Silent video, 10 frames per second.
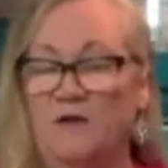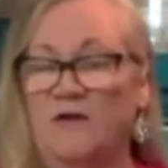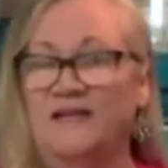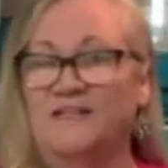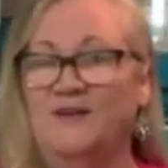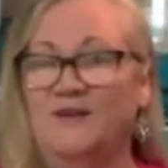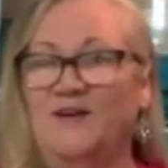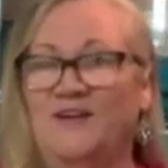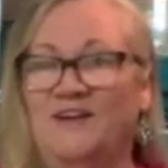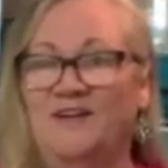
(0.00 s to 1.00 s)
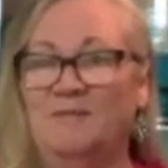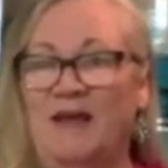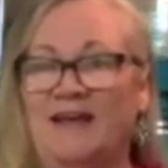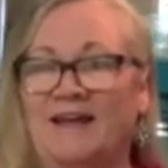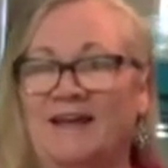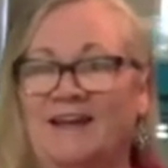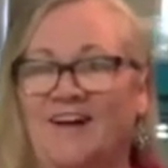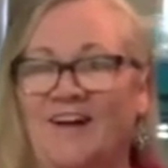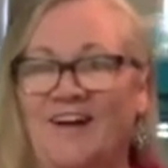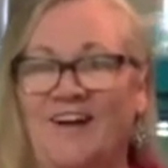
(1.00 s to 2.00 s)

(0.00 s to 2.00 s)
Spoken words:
going to cook bacon in here,